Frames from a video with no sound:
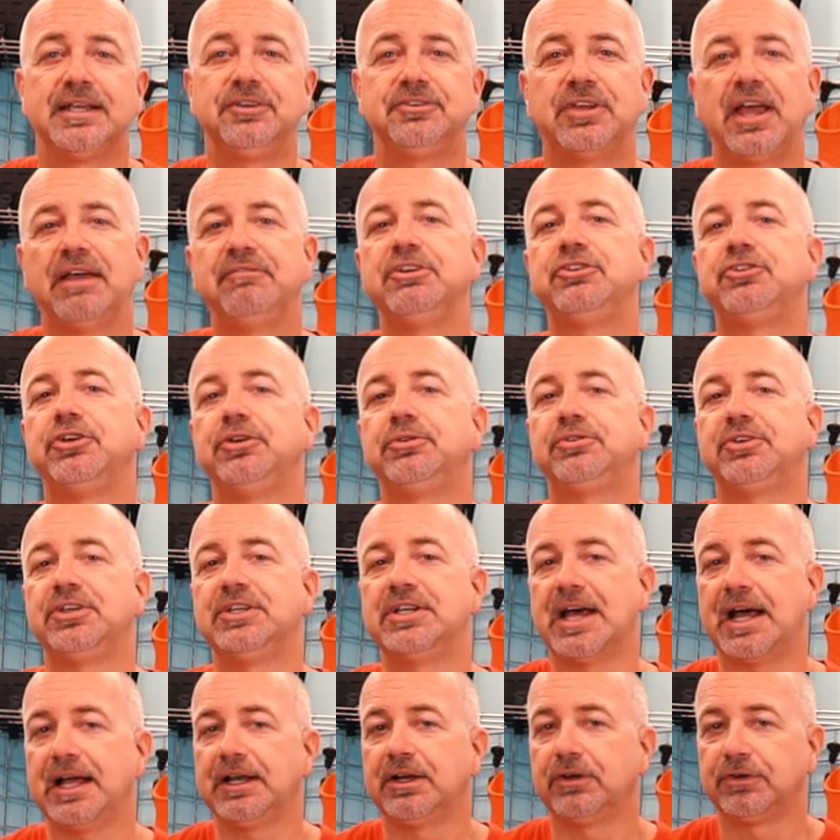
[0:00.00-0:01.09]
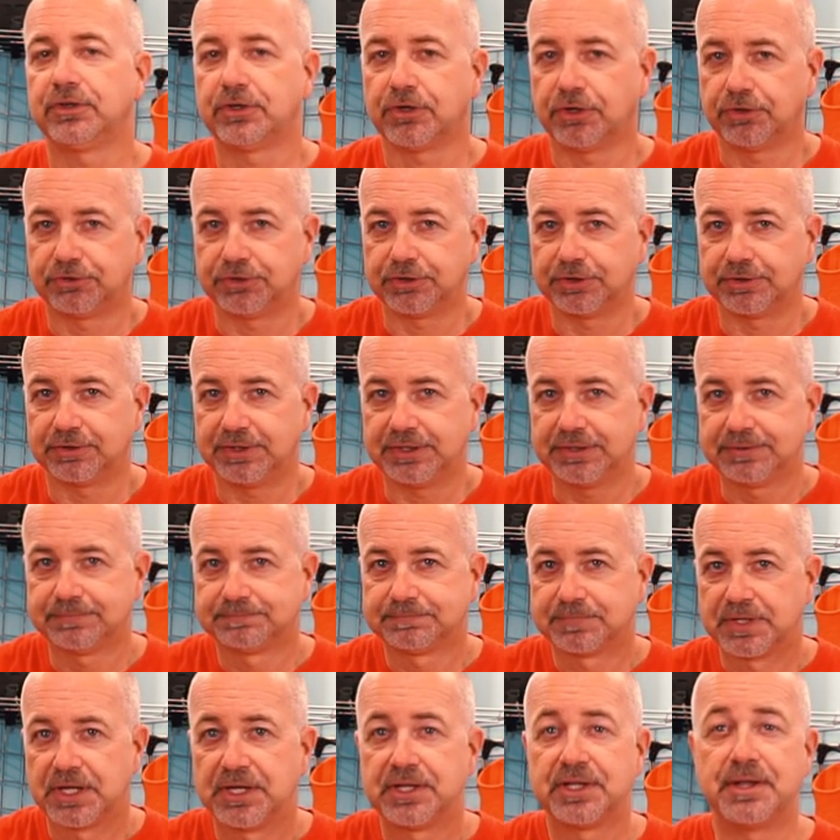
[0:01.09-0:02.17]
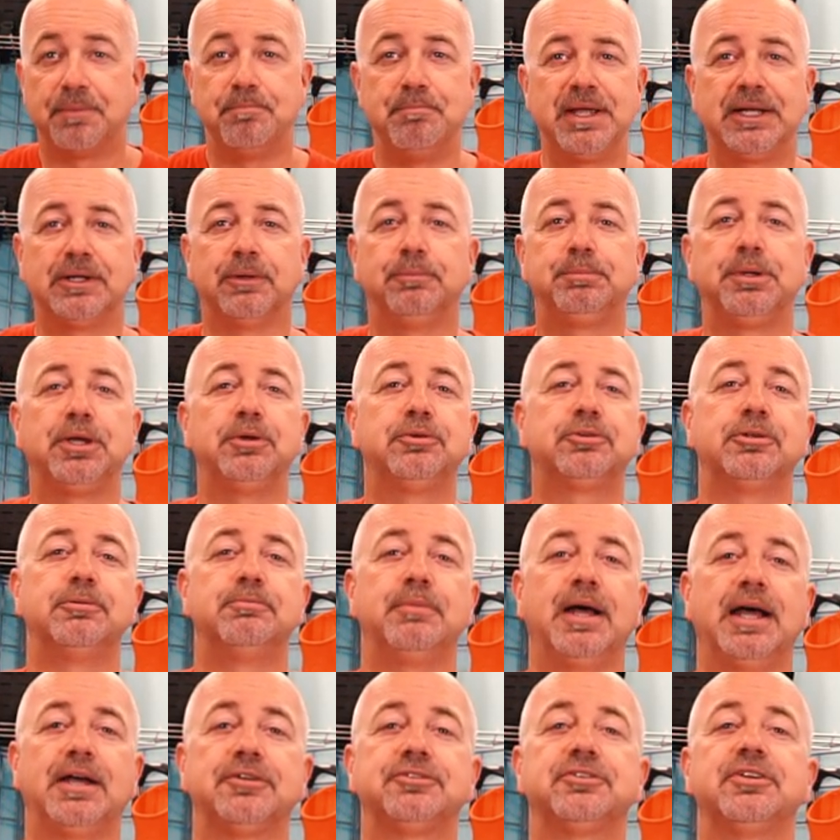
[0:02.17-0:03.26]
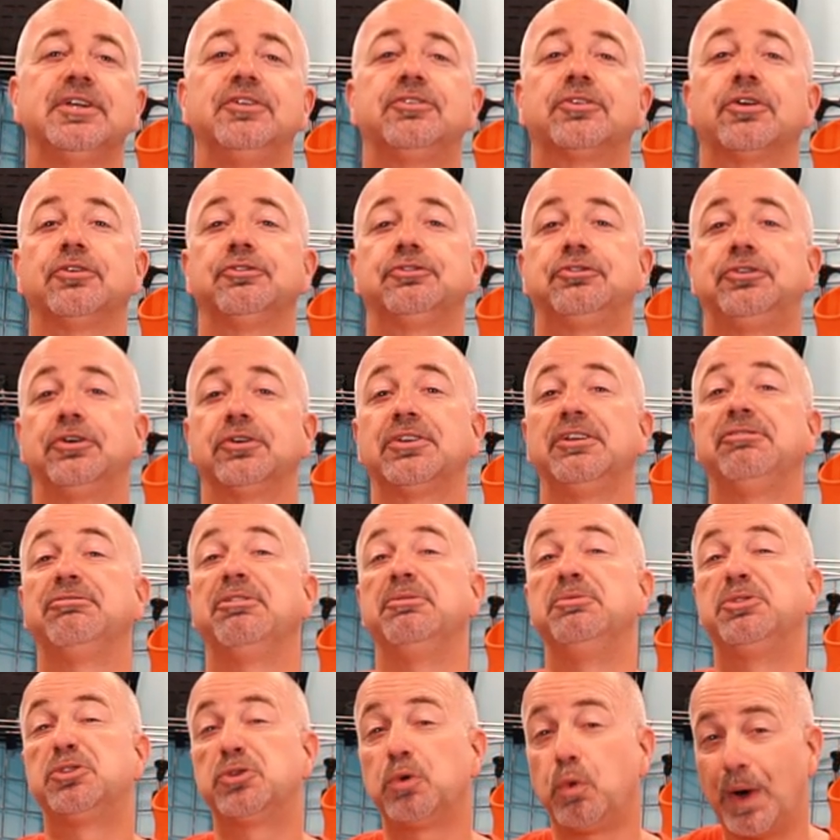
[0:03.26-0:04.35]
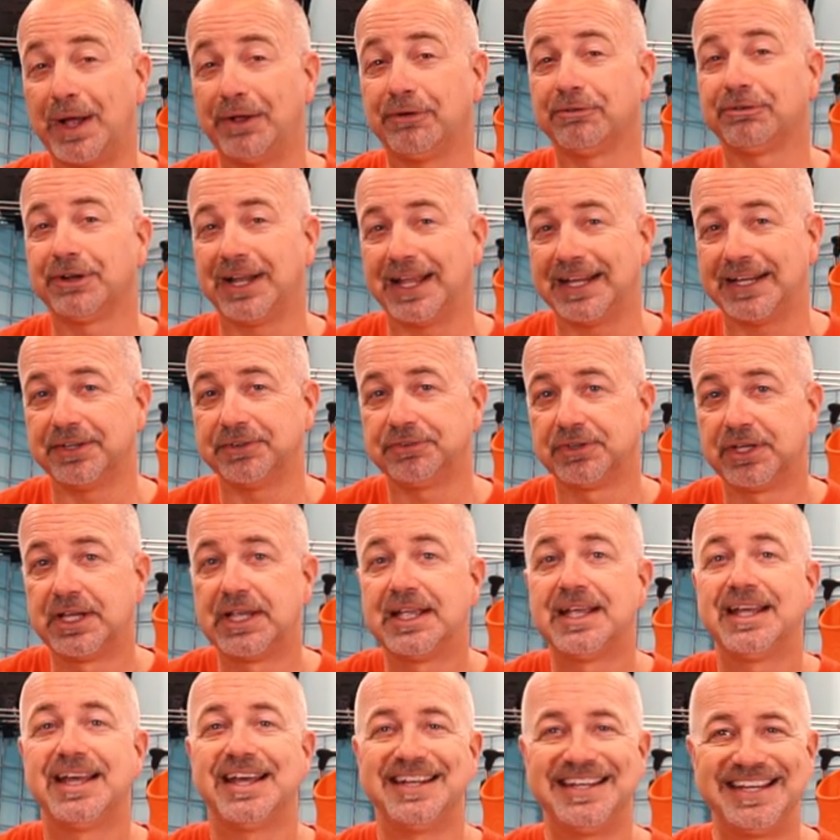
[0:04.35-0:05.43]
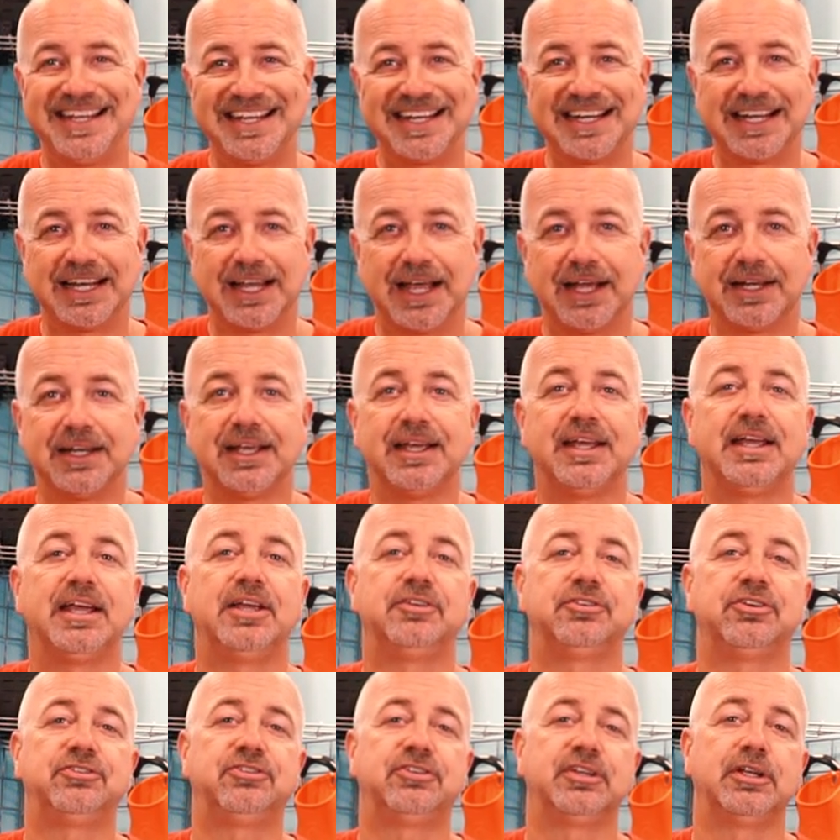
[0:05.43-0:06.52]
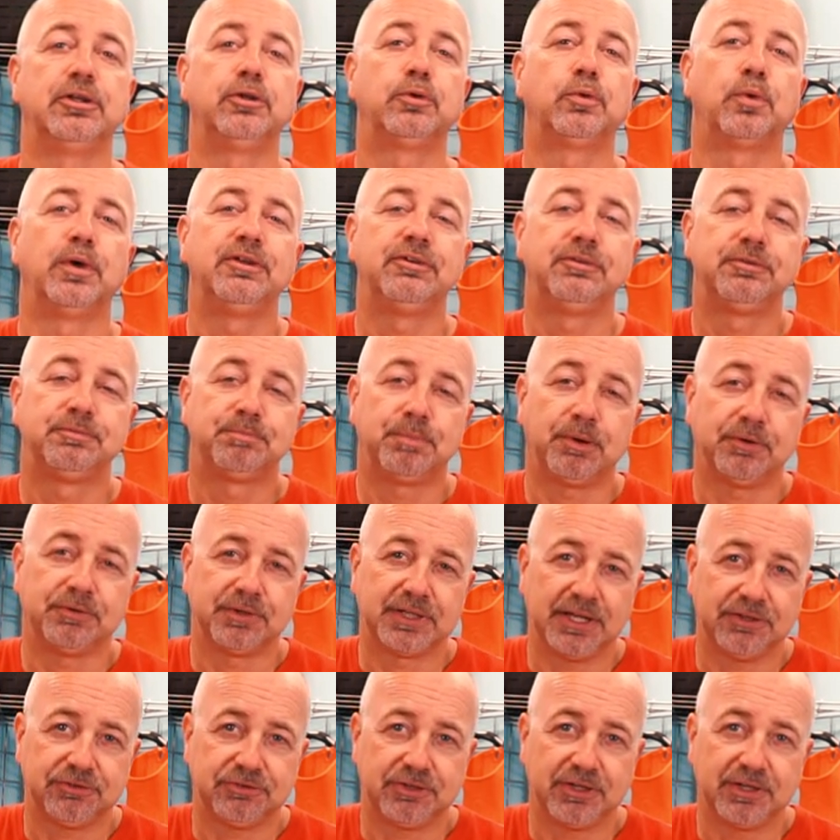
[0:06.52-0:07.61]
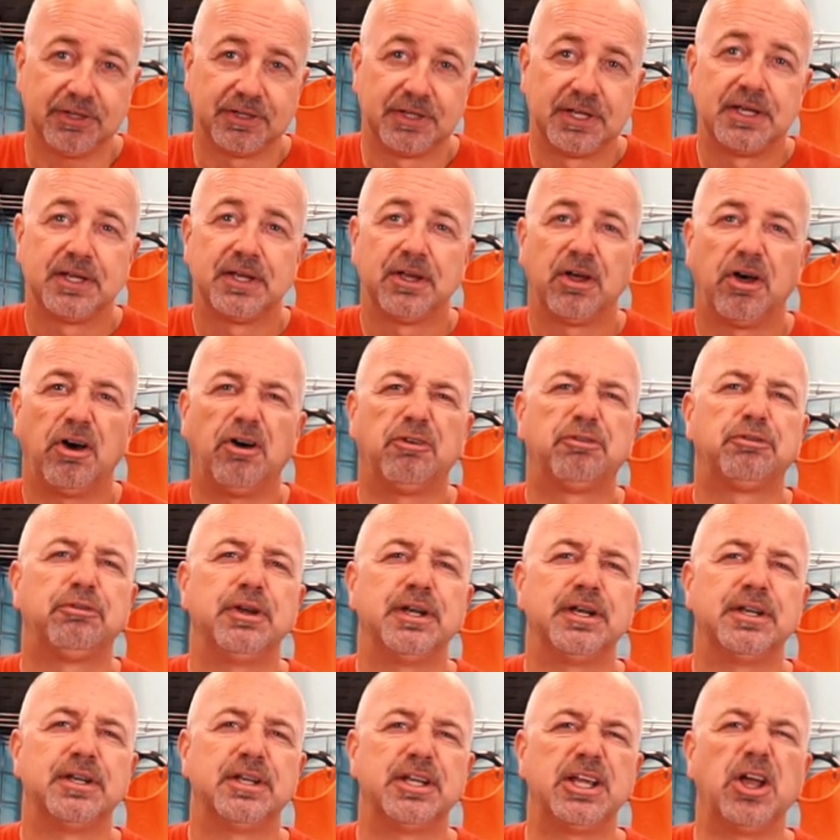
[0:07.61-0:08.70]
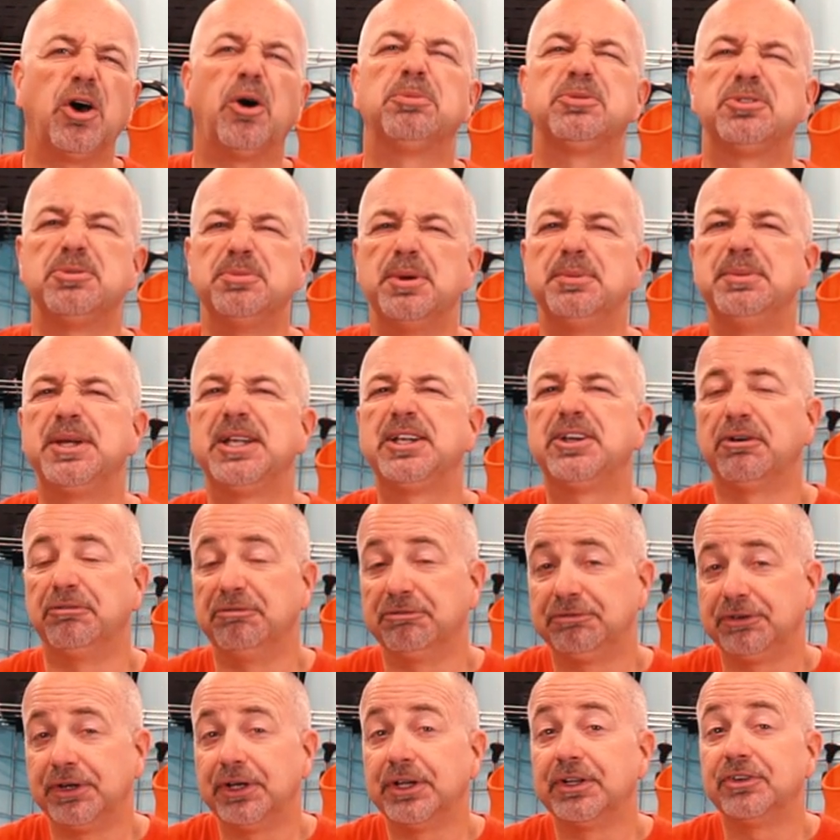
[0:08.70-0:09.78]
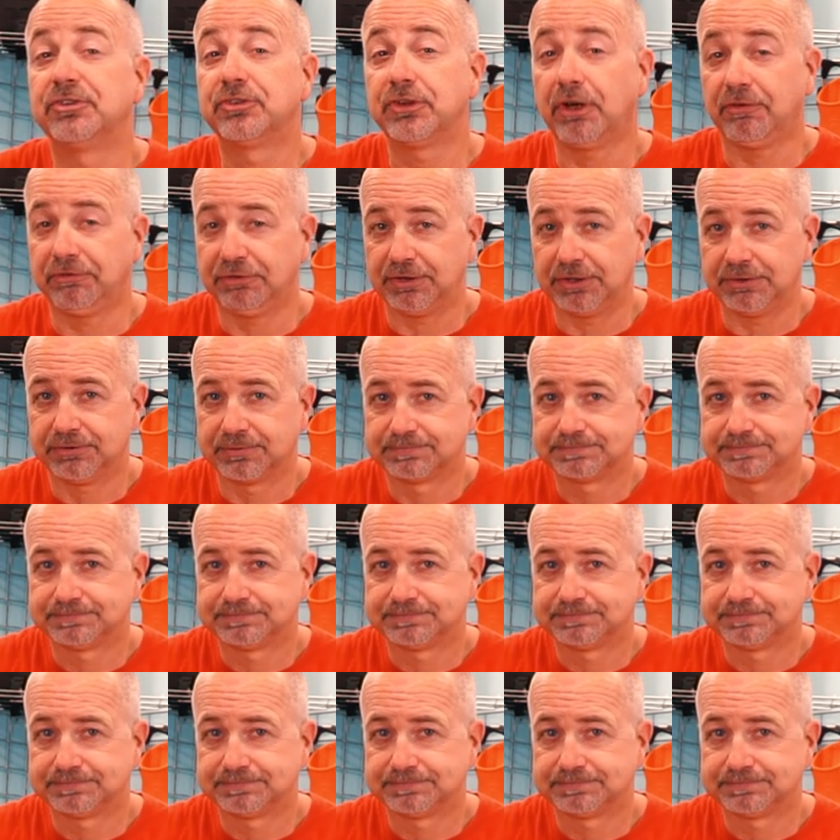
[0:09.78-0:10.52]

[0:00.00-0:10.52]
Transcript: is heavy-duty nylon cordura, the middle butyl mass is constructed from 12 layers, and the inner liner is a silk-weaved polyester, offering the optimum in comfort and softness.